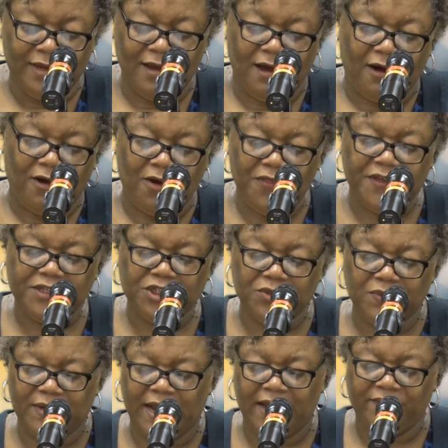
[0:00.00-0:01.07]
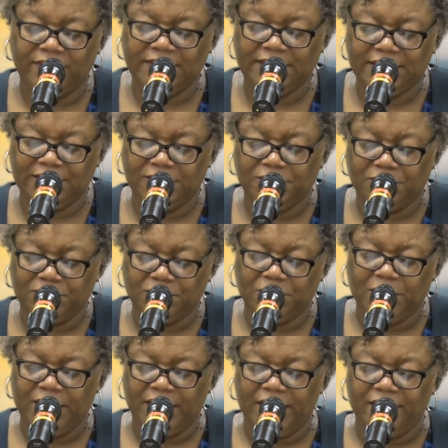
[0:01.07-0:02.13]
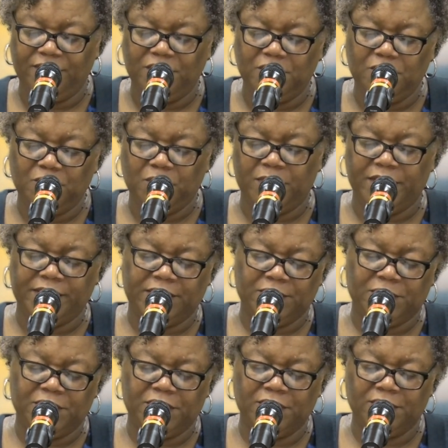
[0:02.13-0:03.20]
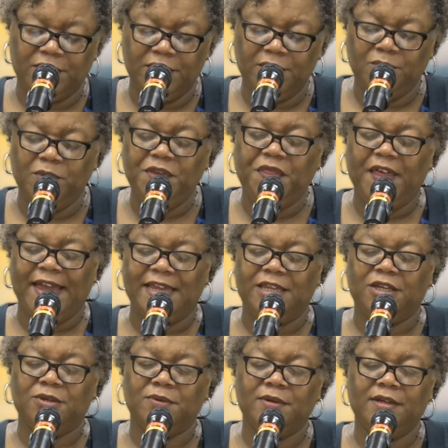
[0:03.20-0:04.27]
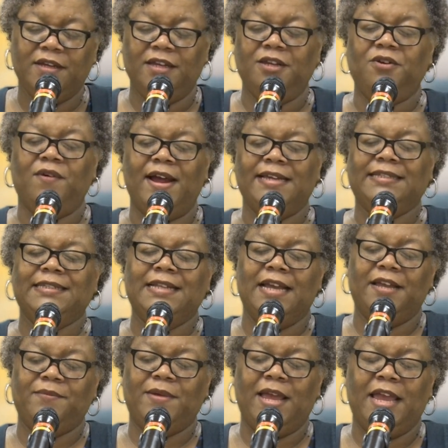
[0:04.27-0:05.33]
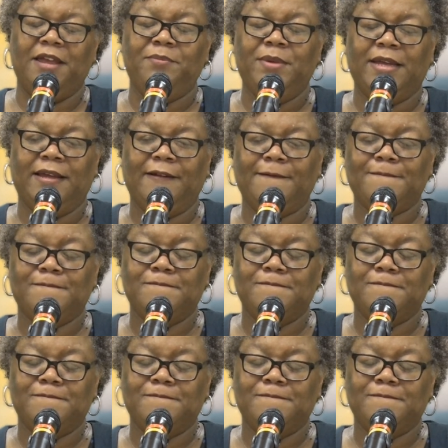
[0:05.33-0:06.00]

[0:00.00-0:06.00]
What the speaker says: all that you would have us to do, we love you, we adore you, we thank you. In Christ's name, amen.